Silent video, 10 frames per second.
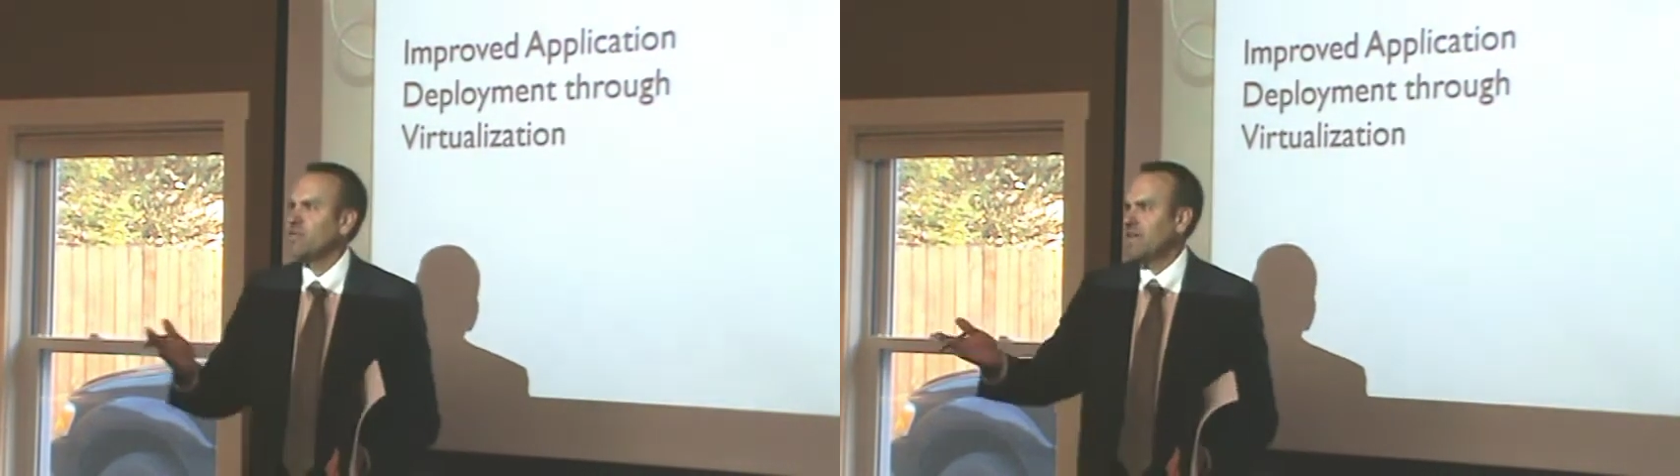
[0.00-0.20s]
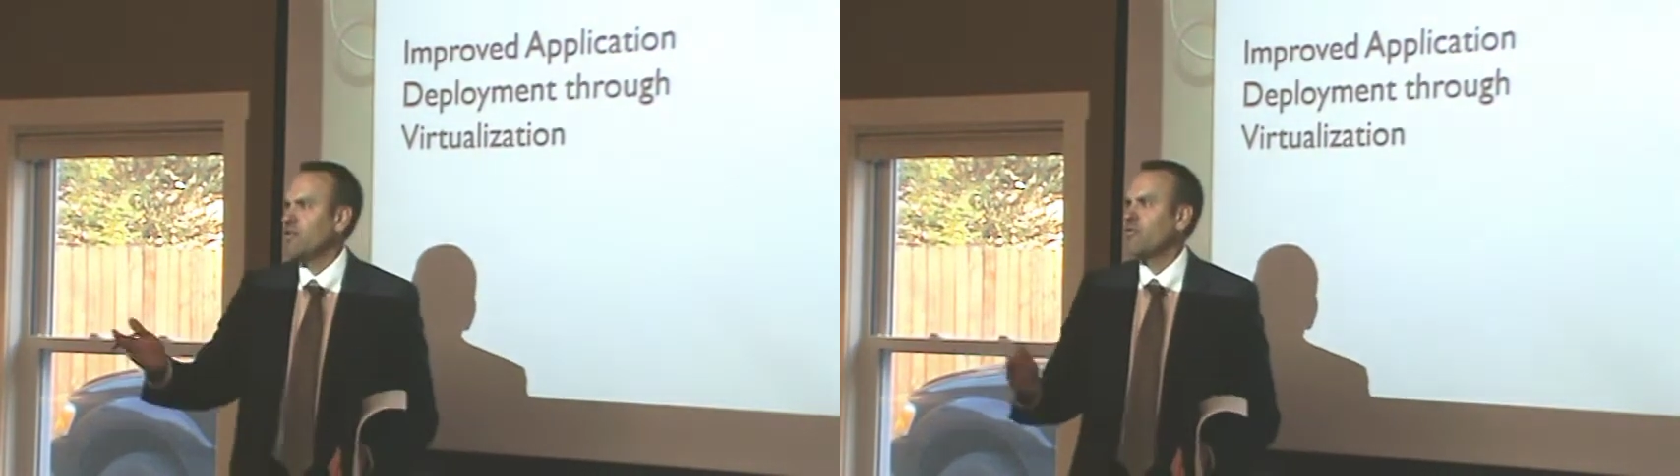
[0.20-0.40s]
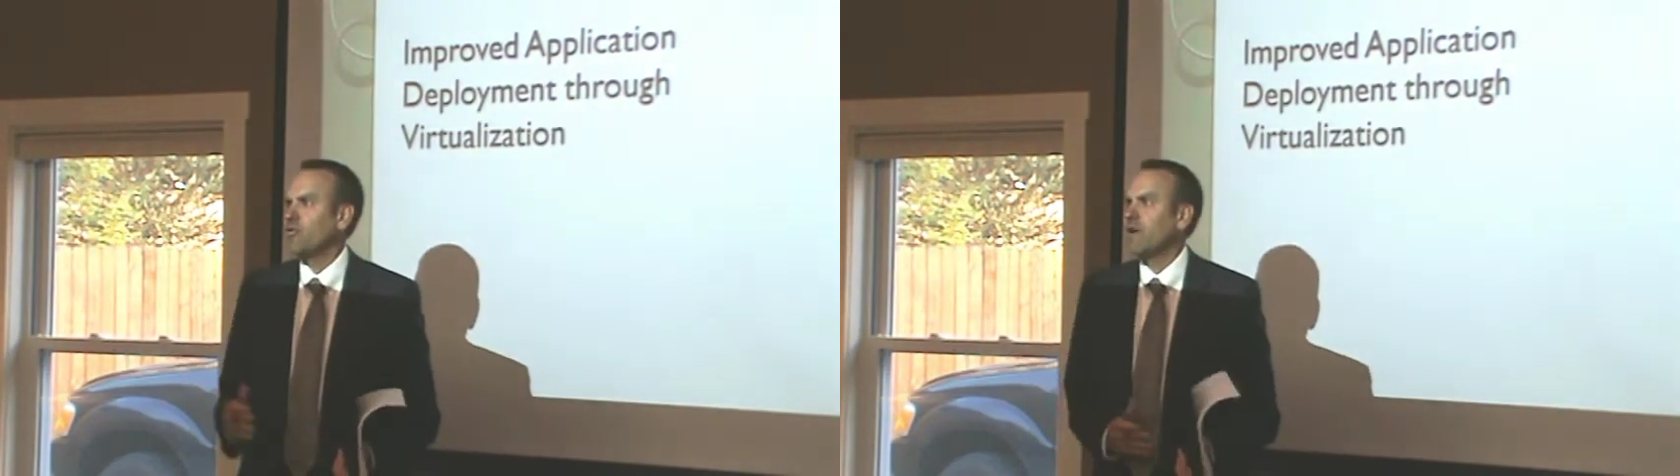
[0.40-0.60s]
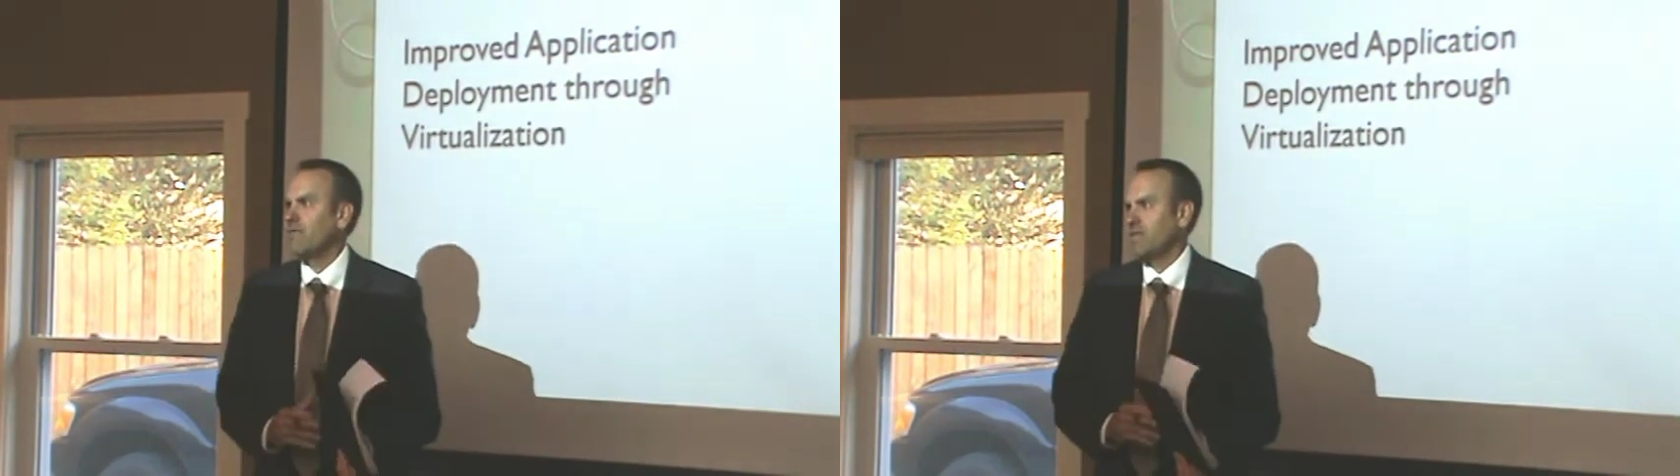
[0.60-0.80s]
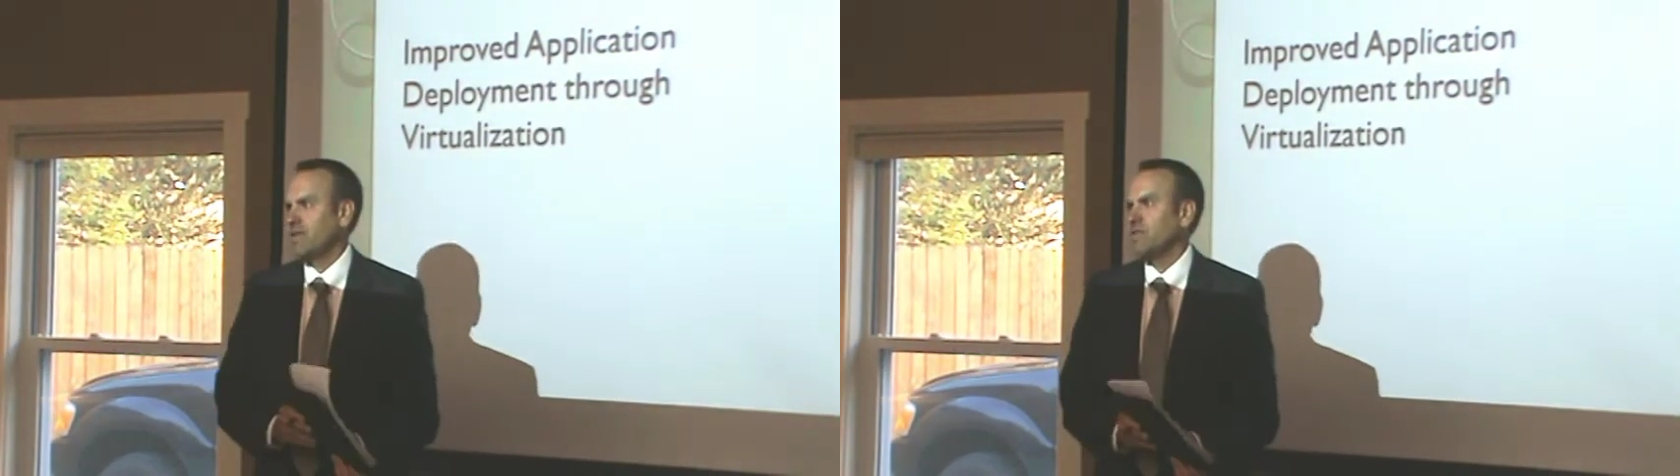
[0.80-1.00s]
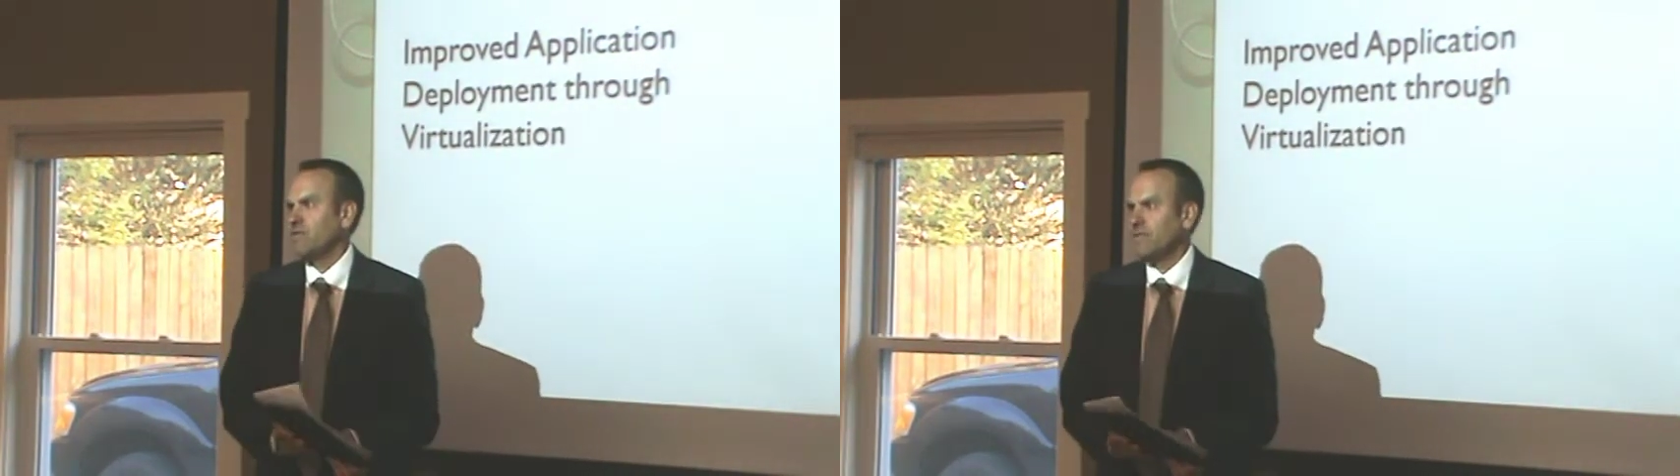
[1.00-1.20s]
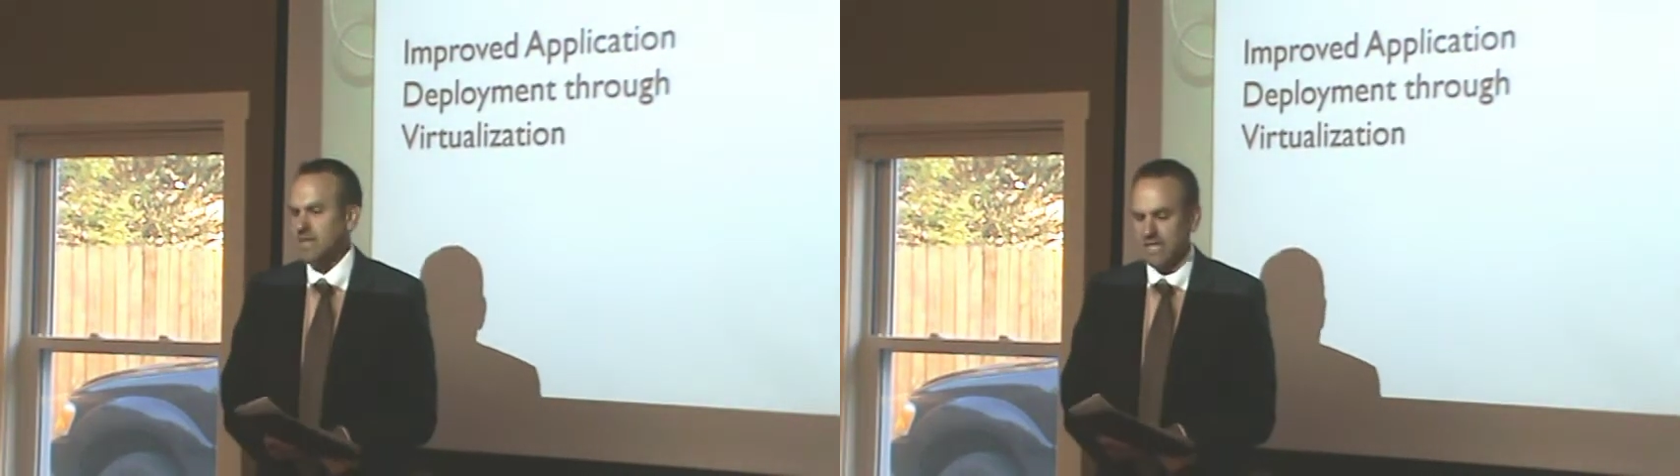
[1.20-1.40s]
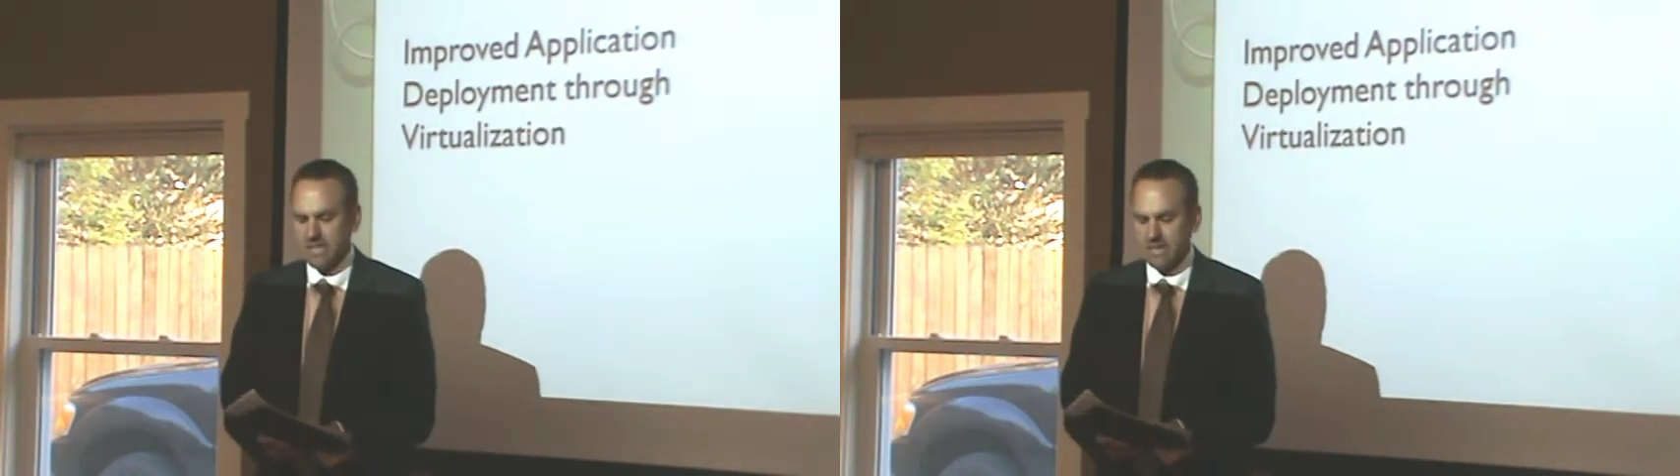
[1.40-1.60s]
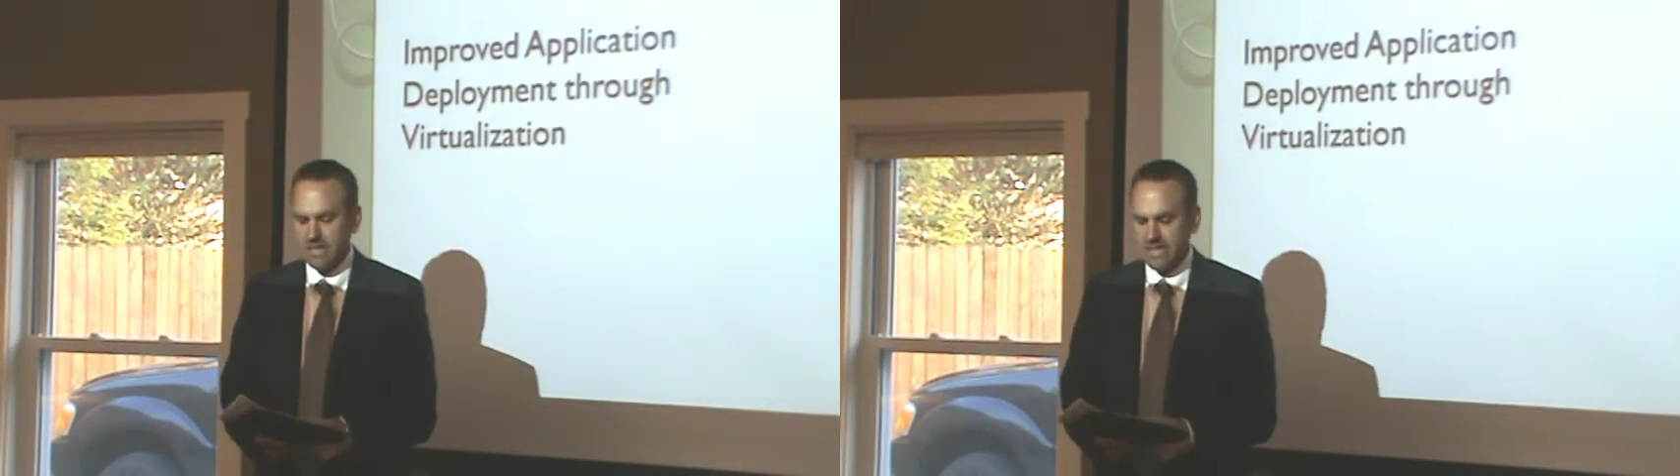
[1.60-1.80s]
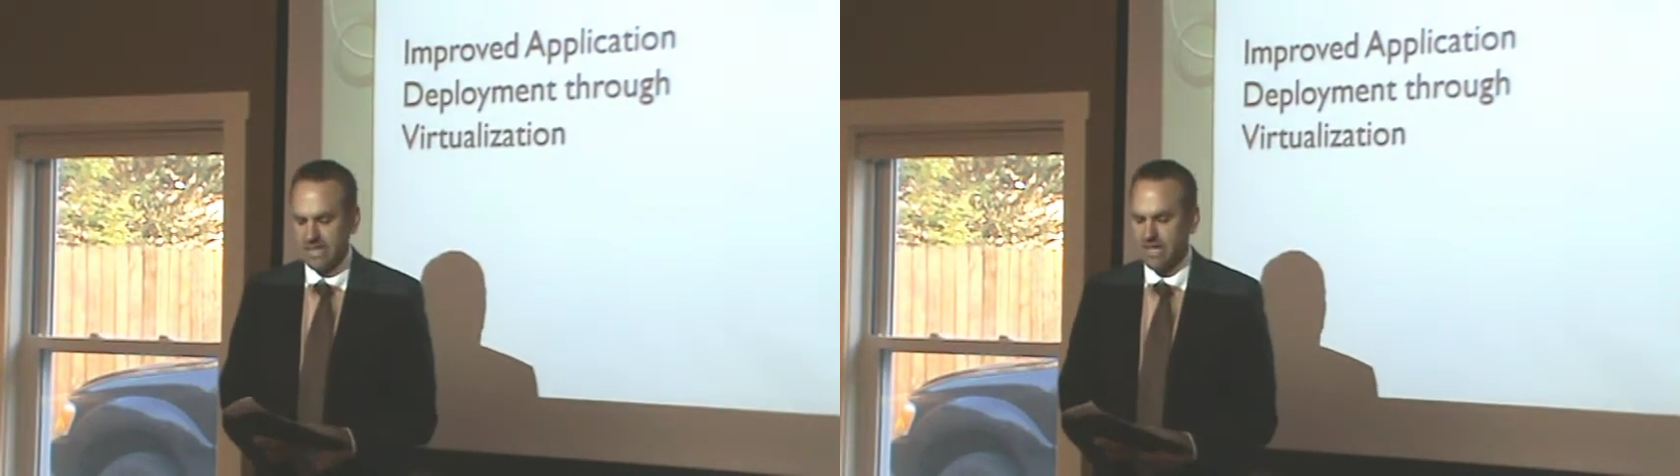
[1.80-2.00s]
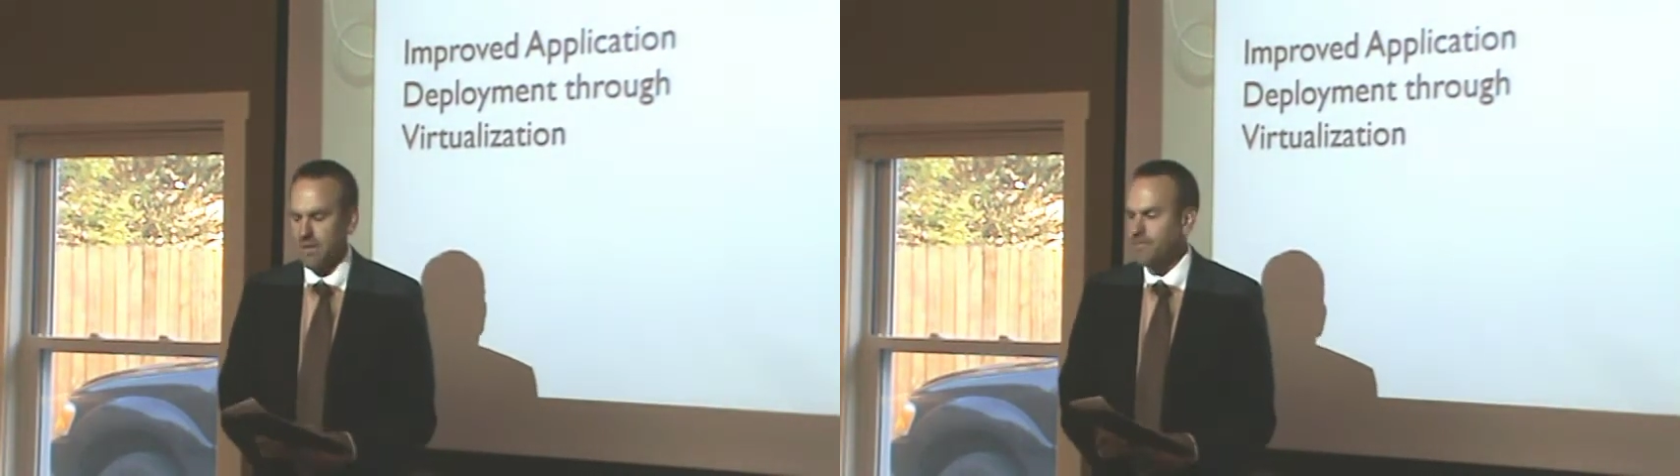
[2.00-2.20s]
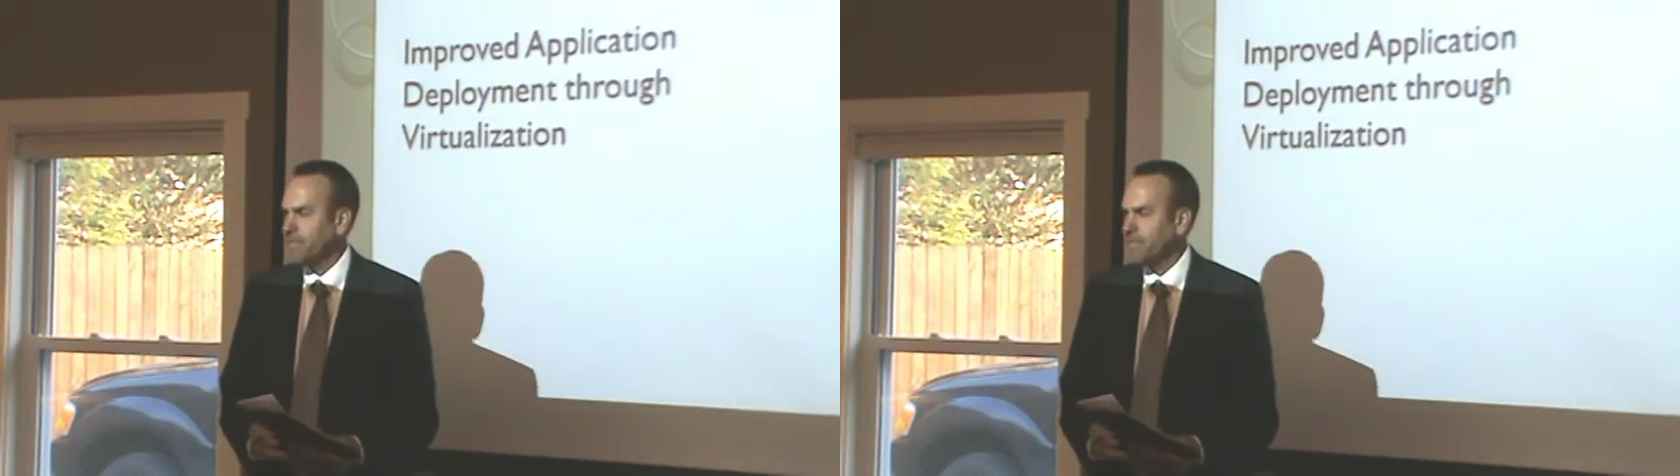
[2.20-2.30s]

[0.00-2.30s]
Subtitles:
So thank you for everything that you've done to get us set